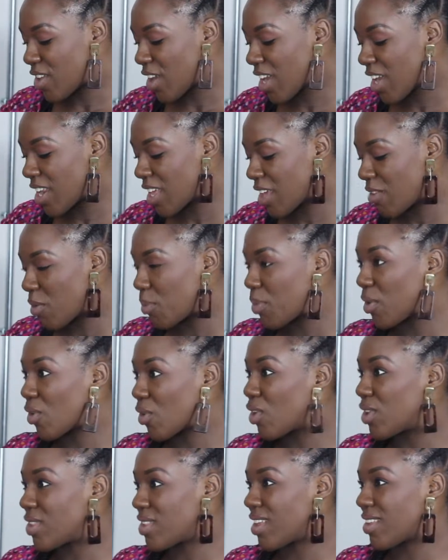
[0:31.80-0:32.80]
So I'll kind of give a bit
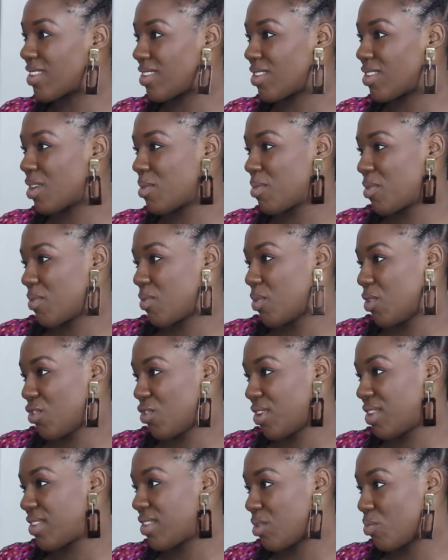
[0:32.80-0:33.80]
of context in terms of what
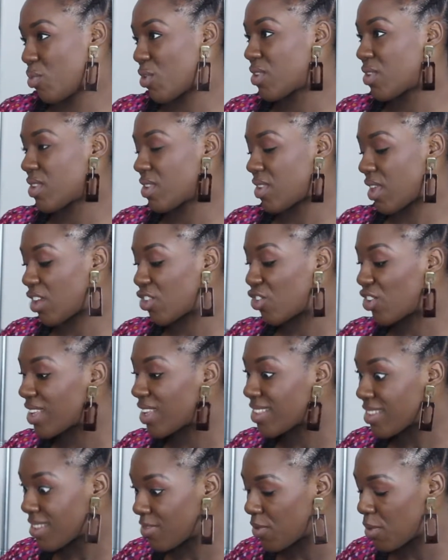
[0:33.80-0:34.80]
trust and process actually
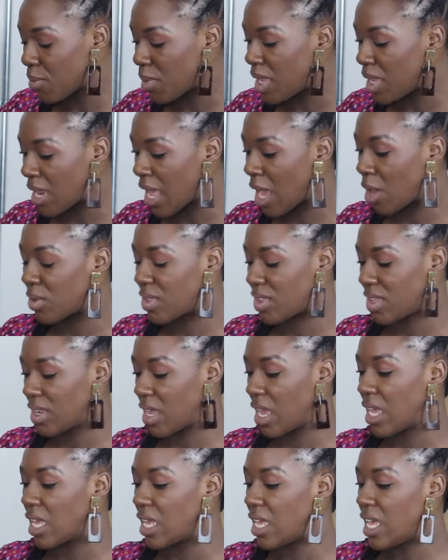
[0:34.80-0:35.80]
is for me now
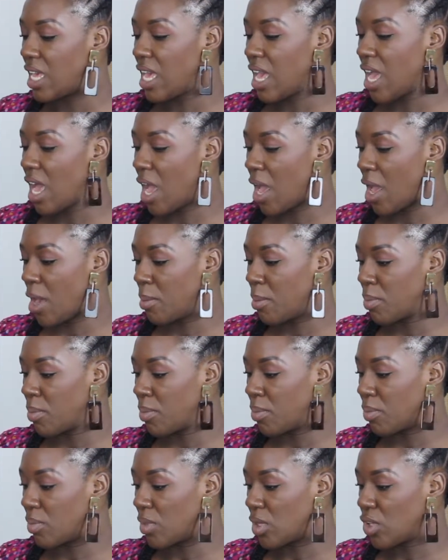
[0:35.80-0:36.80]
today.
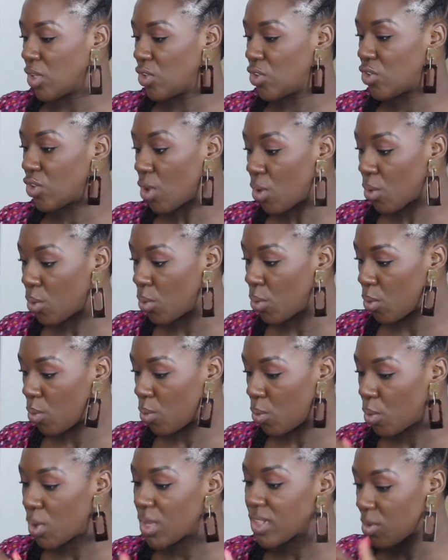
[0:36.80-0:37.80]
So
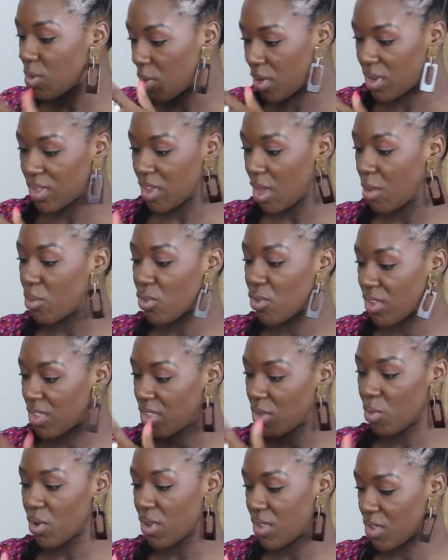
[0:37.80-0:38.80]
once upon a time,
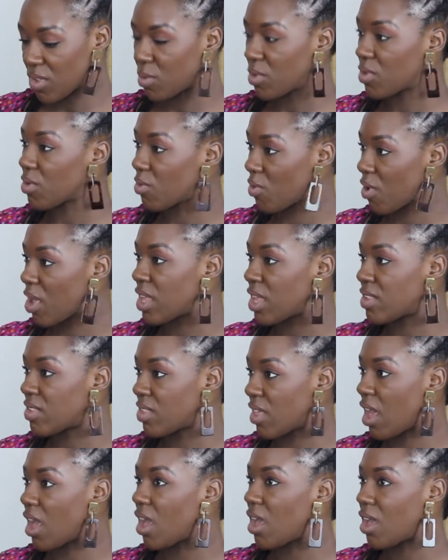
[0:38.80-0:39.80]
trust and process was a phrase
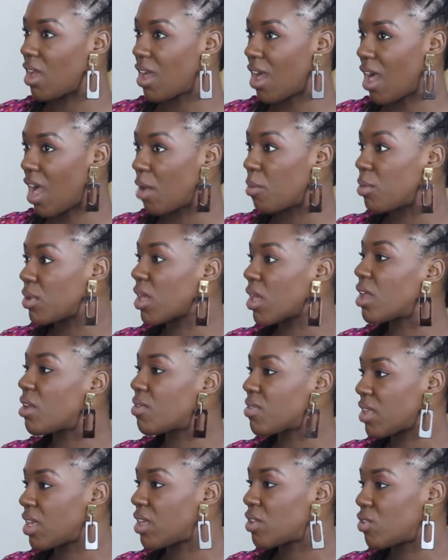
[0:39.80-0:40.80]
that I would kind
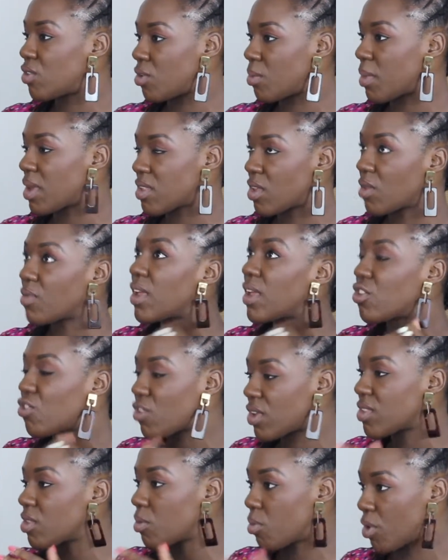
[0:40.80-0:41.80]
of say to myself, like,
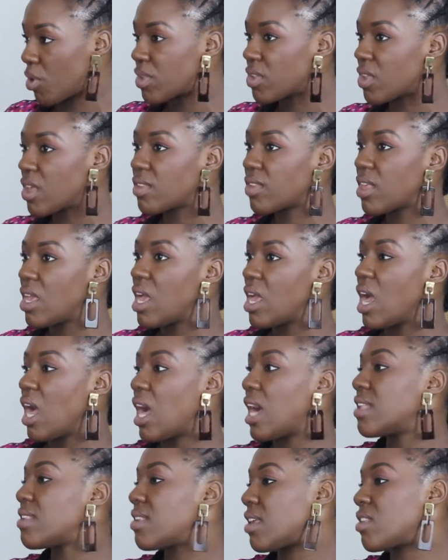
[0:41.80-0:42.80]
trust the process.
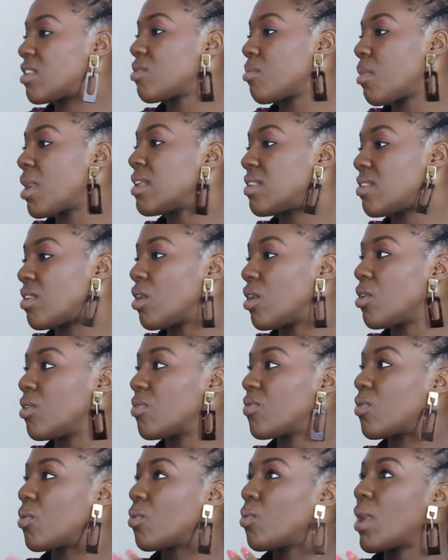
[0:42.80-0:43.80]
I'd say to
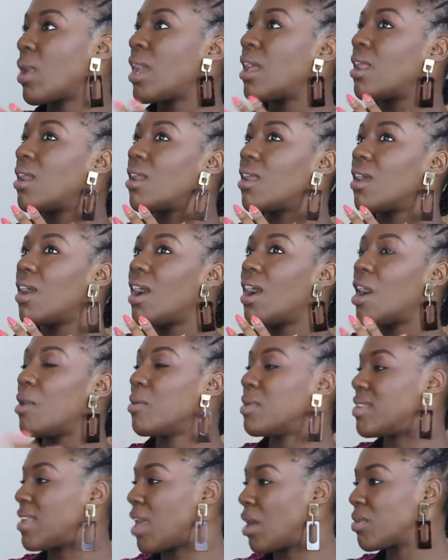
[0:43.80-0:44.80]
myself when I
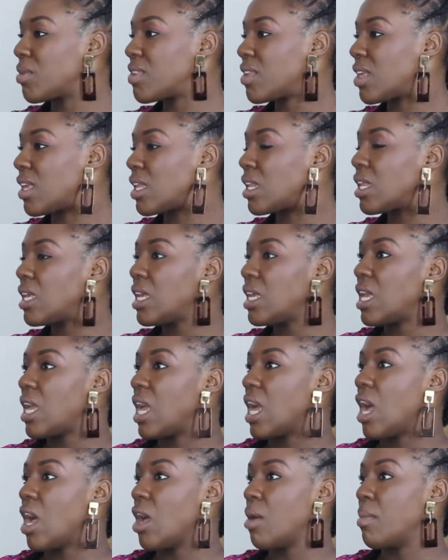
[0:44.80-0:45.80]
was doubting.
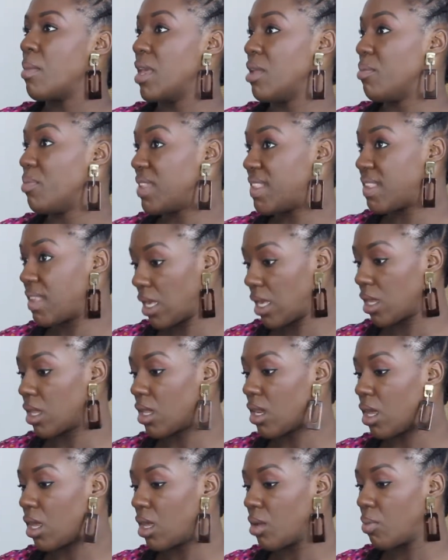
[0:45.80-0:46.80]
In
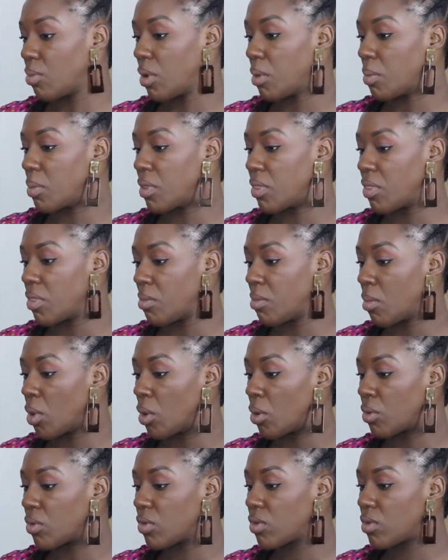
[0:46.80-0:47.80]
particular, probably the
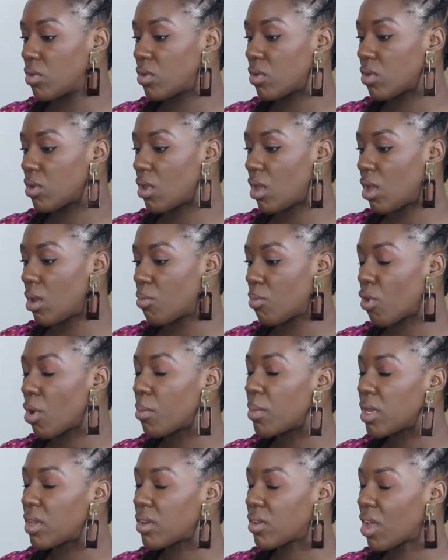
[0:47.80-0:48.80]
most
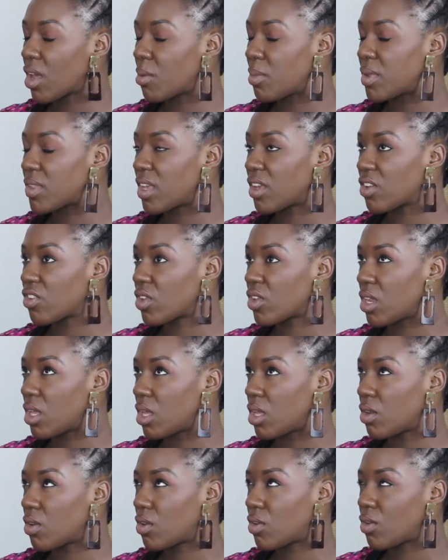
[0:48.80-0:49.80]
prominent time was
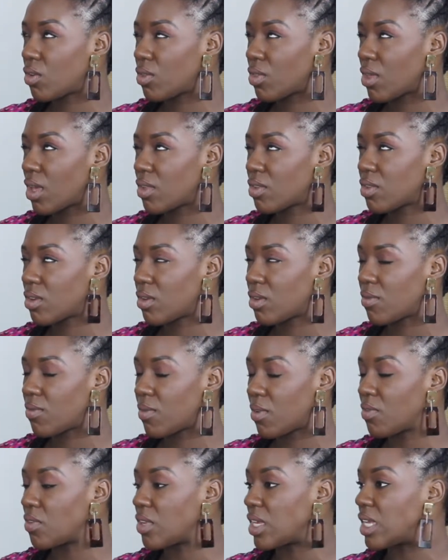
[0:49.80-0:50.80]
actually in
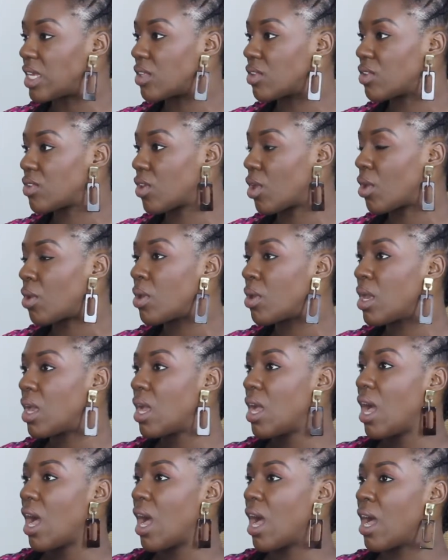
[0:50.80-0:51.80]
2015. So
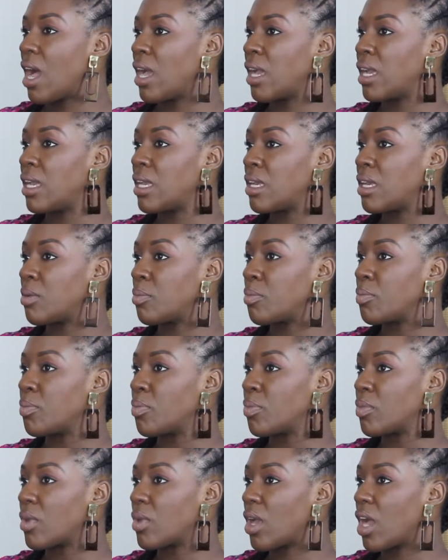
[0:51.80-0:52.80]

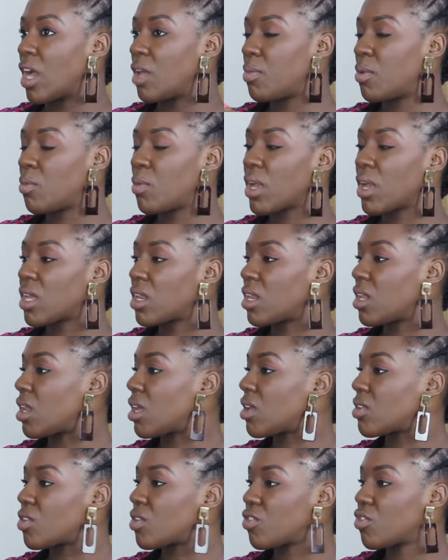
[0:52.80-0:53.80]
I'd been working in
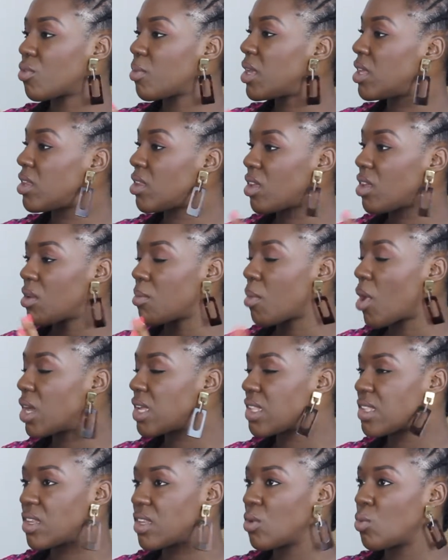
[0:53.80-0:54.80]
like social media and
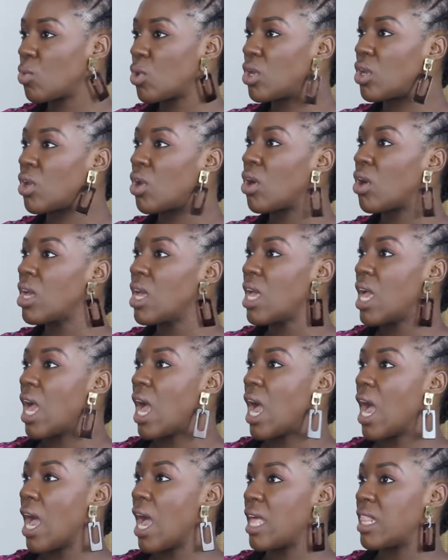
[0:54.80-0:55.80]
marketing and whatnot,
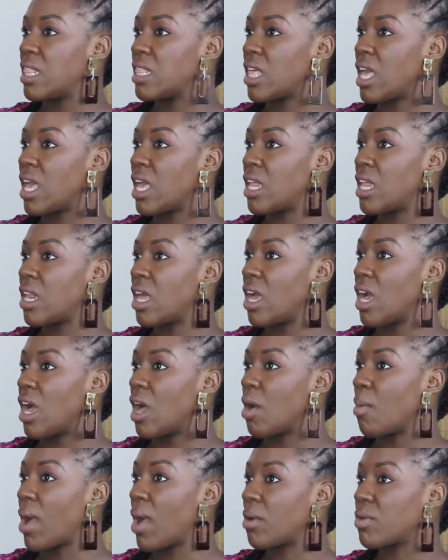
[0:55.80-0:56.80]
and then
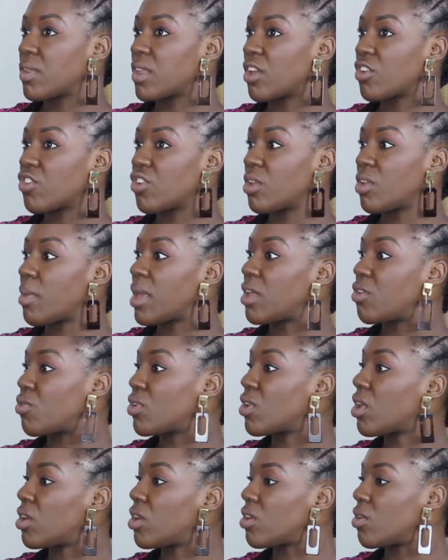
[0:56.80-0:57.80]
I was actually made
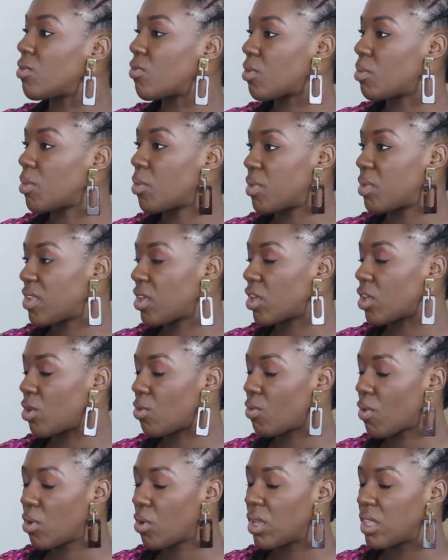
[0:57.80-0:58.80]
redundant from a
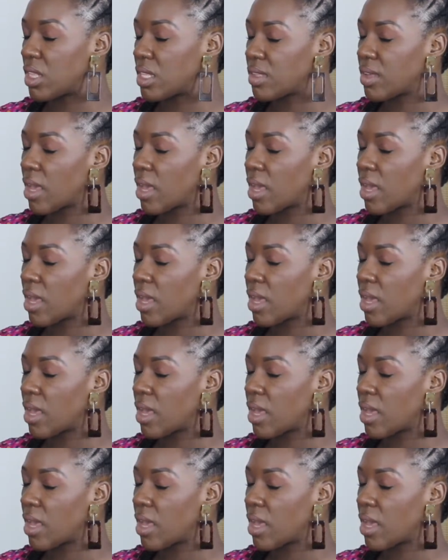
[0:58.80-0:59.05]
particular role at the